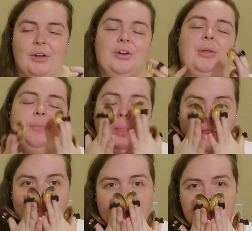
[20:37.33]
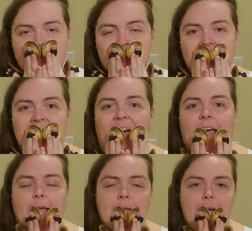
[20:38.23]
All right, let's
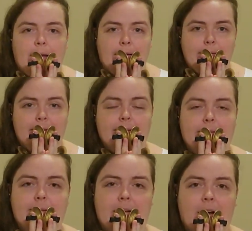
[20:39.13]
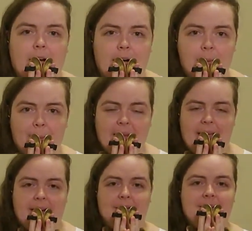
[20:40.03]
try a little arm
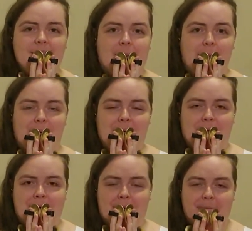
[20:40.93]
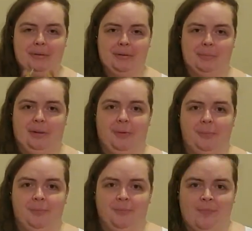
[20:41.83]
pattern. So I'm backing up a little bit.
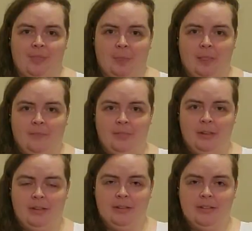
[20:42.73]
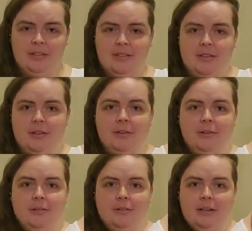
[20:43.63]

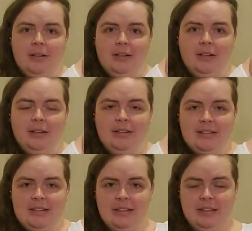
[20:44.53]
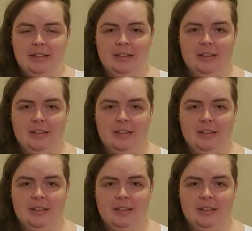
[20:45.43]
So let's see.